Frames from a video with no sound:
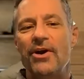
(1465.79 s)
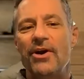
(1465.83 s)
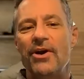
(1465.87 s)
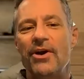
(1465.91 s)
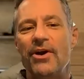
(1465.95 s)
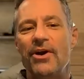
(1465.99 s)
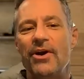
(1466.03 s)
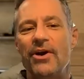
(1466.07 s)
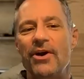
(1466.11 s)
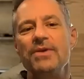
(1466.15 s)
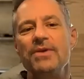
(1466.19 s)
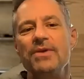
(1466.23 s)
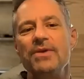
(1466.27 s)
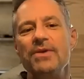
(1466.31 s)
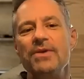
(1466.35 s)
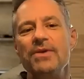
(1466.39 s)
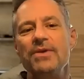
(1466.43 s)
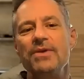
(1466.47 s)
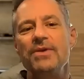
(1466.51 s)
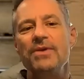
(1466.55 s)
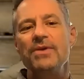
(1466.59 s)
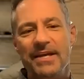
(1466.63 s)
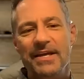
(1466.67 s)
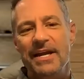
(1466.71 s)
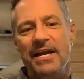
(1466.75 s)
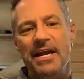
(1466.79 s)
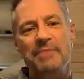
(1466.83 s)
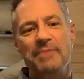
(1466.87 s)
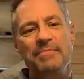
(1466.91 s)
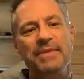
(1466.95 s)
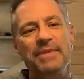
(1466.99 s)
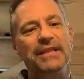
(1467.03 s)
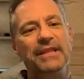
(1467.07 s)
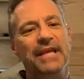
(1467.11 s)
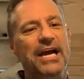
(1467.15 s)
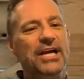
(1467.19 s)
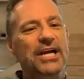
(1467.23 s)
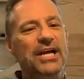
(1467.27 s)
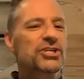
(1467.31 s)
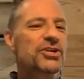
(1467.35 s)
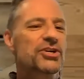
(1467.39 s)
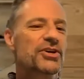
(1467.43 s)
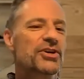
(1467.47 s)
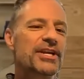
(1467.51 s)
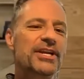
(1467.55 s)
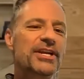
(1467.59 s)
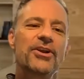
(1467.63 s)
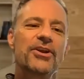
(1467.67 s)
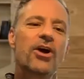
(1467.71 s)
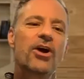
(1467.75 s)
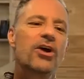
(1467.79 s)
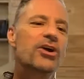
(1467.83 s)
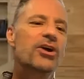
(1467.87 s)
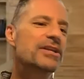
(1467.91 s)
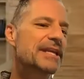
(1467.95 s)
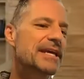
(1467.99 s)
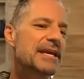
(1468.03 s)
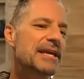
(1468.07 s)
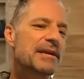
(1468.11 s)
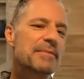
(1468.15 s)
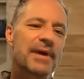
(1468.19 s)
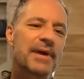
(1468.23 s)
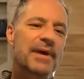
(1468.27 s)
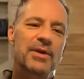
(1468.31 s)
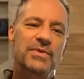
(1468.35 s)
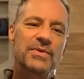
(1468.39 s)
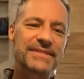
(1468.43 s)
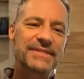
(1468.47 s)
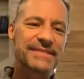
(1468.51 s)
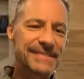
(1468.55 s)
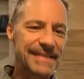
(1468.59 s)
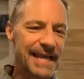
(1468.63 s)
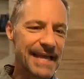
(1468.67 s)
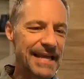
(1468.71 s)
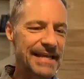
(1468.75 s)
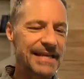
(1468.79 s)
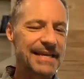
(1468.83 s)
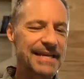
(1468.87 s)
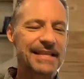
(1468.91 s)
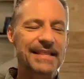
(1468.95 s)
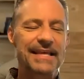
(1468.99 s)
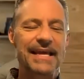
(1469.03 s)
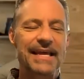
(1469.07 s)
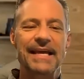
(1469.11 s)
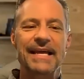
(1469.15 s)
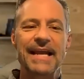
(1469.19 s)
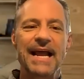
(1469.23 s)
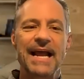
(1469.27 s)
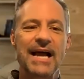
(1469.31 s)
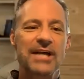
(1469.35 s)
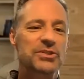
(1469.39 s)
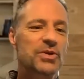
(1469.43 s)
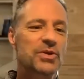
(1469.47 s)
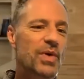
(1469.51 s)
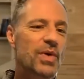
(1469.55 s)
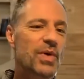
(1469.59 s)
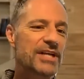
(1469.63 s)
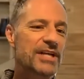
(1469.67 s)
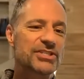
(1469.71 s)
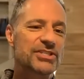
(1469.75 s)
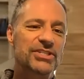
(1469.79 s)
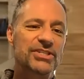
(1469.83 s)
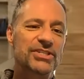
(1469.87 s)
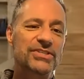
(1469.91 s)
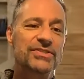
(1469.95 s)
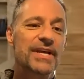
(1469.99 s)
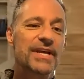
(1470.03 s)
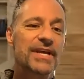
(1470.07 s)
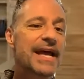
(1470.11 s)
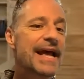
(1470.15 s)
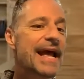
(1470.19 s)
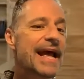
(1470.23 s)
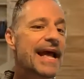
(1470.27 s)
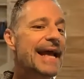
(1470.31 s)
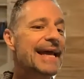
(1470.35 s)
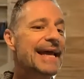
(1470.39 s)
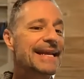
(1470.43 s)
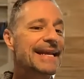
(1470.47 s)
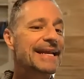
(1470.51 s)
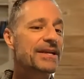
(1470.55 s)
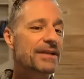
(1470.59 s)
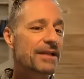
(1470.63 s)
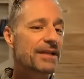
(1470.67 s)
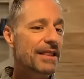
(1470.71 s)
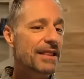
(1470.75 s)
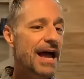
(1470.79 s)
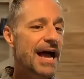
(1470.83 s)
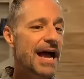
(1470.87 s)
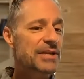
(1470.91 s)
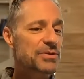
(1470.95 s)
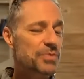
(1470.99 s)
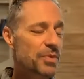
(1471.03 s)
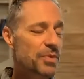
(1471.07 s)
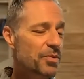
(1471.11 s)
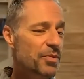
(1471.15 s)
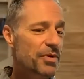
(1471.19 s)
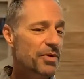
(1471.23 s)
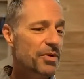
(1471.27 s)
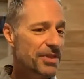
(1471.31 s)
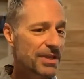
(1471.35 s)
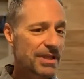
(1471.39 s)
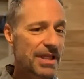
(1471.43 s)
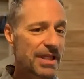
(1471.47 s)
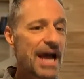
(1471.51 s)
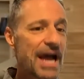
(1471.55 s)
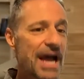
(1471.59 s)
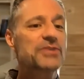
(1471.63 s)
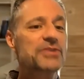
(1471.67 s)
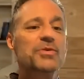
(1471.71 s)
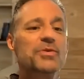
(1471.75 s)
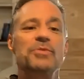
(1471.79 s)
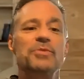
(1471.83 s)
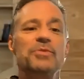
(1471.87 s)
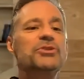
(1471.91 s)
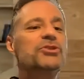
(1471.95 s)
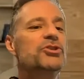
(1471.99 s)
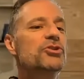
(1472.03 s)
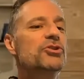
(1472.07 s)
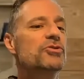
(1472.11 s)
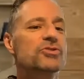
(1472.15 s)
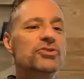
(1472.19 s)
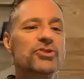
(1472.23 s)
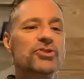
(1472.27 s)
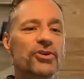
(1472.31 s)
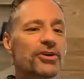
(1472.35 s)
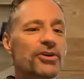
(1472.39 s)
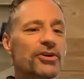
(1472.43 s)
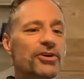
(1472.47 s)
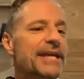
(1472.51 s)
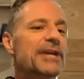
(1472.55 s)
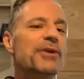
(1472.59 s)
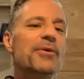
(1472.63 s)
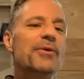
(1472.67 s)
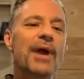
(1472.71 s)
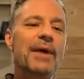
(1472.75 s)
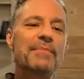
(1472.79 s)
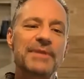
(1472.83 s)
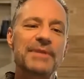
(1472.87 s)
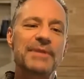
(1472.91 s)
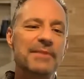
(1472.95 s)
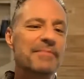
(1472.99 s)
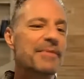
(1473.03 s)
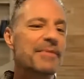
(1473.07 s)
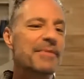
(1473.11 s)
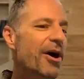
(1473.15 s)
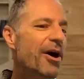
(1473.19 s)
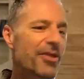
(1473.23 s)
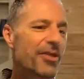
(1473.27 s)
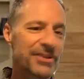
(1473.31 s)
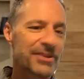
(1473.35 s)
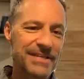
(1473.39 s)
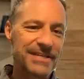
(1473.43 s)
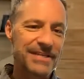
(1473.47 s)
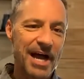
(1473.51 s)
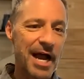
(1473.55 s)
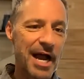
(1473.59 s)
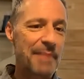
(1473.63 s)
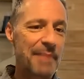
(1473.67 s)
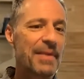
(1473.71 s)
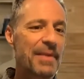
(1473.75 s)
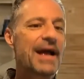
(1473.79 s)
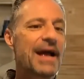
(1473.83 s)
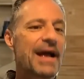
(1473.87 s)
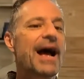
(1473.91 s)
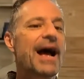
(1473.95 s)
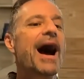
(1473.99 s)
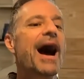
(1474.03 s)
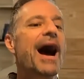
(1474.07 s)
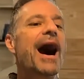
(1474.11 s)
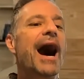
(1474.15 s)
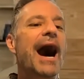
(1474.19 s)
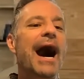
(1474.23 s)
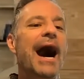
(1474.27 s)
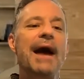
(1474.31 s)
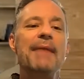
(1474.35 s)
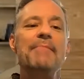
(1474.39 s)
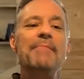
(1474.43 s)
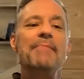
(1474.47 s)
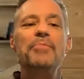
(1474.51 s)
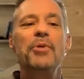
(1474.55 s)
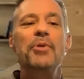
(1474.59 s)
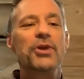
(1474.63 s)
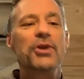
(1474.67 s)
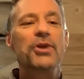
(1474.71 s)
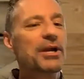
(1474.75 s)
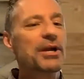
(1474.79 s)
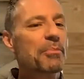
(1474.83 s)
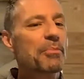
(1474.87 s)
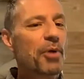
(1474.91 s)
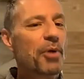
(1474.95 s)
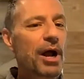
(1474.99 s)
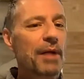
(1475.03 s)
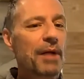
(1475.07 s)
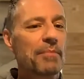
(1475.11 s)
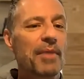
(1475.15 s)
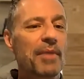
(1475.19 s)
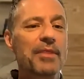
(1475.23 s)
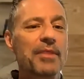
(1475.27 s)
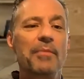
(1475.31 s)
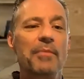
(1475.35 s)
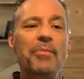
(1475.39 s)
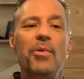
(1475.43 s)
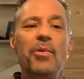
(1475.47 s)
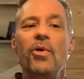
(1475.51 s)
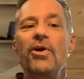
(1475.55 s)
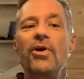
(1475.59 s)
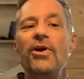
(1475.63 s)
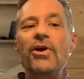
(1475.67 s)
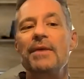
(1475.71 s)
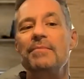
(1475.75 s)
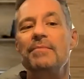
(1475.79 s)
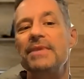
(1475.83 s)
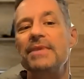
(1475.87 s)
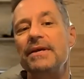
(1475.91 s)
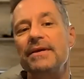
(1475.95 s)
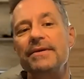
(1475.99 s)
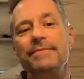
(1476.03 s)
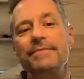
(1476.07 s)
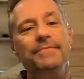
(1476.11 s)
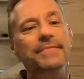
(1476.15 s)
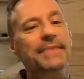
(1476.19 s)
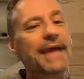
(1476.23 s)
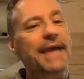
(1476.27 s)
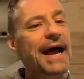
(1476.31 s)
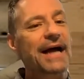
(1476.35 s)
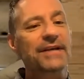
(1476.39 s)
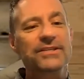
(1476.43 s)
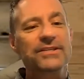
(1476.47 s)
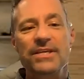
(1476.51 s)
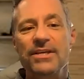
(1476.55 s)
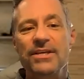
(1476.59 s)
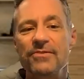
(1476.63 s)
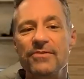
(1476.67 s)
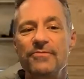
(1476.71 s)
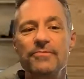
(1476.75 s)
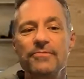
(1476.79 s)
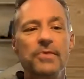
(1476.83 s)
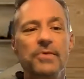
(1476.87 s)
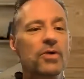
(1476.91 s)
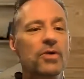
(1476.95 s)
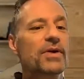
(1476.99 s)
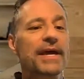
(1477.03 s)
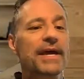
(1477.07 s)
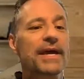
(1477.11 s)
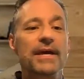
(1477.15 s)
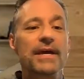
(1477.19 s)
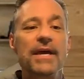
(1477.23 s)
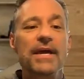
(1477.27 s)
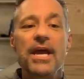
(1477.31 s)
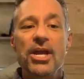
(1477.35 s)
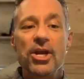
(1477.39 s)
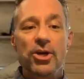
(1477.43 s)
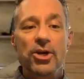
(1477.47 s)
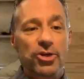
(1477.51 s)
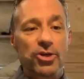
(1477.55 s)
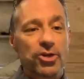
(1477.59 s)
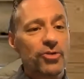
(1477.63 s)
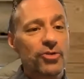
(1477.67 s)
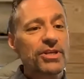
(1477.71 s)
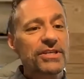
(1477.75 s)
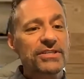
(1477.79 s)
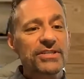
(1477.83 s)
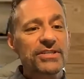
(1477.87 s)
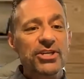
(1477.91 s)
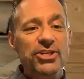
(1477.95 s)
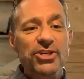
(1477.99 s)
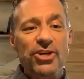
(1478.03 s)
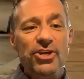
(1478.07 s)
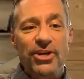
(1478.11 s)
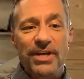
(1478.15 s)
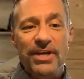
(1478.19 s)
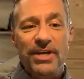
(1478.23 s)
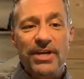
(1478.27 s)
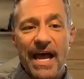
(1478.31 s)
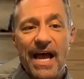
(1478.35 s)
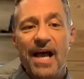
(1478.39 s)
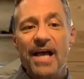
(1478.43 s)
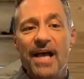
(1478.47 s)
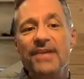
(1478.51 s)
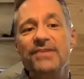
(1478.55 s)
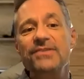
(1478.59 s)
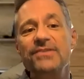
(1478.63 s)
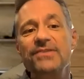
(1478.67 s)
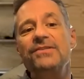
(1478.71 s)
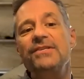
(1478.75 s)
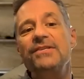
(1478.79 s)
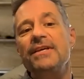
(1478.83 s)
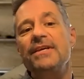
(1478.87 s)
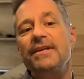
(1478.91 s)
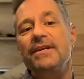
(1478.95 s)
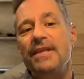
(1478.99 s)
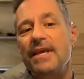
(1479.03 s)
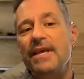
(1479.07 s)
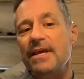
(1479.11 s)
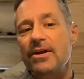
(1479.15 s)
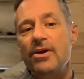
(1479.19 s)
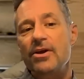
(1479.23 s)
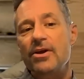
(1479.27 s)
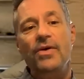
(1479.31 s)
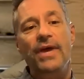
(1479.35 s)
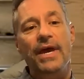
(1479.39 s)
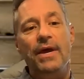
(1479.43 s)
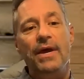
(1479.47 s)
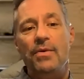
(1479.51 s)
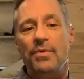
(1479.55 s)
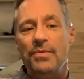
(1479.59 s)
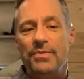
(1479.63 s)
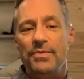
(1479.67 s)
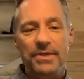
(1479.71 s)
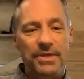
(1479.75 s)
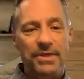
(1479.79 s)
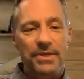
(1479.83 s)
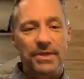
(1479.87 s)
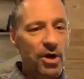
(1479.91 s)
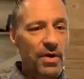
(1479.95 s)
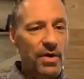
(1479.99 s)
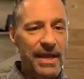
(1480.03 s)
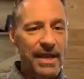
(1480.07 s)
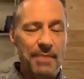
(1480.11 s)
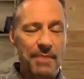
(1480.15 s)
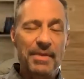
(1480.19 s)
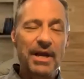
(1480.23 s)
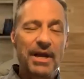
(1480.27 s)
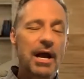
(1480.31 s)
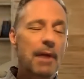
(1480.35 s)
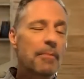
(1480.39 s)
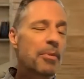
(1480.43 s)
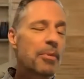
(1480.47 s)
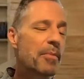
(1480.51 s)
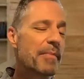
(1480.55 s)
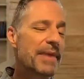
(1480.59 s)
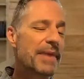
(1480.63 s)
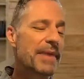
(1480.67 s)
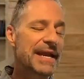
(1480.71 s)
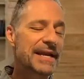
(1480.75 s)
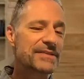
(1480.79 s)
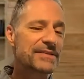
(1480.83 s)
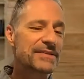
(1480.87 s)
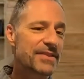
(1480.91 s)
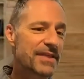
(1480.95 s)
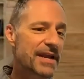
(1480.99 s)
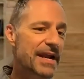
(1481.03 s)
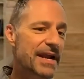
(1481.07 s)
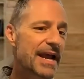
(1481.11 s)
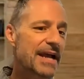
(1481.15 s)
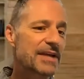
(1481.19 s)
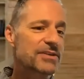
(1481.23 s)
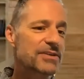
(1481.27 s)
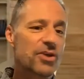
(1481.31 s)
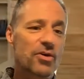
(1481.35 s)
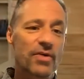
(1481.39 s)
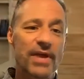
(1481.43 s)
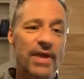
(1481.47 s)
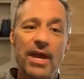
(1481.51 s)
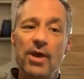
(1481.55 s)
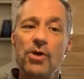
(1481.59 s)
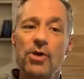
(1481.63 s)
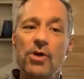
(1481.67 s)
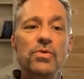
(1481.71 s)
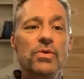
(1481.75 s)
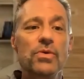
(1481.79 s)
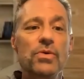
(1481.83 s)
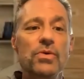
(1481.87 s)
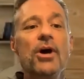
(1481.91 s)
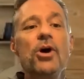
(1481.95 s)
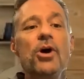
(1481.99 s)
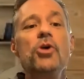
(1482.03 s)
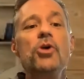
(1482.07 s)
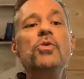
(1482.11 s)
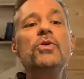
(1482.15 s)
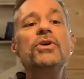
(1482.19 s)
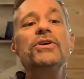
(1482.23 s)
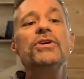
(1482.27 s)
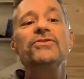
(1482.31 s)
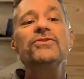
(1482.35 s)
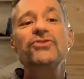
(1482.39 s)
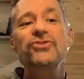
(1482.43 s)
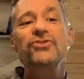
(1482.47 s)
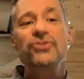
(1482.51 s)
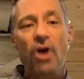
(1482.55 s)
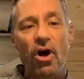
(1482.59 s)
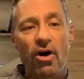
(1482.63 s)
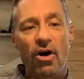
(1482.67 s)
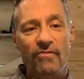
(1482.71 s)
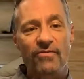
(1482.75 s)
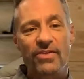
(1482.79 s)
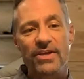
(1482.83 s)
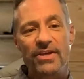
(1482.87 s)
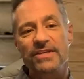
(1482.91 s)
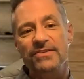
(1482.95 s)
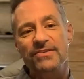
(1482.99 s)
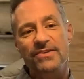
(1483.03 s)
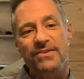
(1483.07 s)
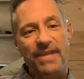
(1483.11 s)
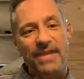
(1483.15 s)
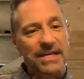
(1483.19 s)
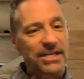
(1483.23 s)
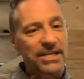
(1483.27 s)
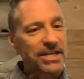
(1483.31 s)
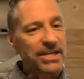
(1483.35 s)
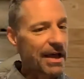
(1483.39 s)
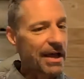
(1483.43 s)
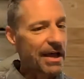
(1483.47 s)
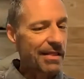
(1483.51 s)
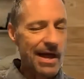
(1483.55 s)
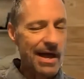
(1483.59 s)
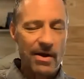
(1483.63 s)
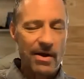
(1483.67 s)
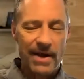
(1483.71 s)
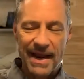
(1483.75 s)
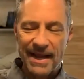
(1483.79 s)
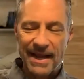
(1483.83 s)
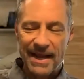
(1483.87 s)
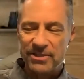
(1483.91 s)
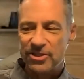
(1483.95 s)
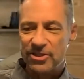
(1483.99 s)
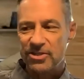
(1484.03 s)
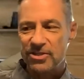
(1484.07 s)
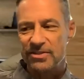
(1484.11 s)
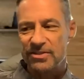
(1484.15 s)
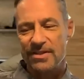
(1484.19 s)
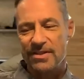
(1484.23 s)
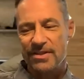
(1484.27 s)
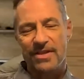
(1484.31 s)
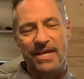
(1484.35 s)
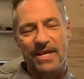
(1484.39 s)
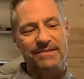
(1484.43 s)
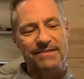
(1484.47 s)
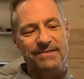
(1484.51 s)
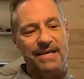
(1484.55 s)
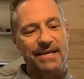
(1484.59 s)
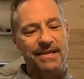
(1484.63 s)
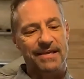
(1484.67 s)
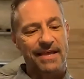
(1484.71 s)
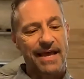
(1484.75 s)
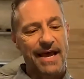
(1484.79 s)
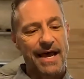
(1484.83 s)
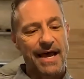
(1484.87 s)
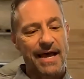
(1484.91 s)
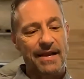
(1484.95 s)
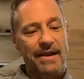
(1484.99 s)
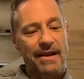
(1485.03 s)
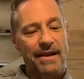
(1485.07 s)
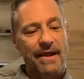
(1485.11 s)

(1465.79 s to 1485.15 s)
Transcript: We'd be talking and I'd be lecturing. Hardly anybody would say anything and ask questions. And in class, when we're in the classroom, students are interrupting me all the time. I'm putting a problem on the board. I'm like asking, okay, here, do this at your desks. And then, okay, you know, I give them a couple minutes and then I ask, okay, who, who can solve this? And they yell out answers and things like that.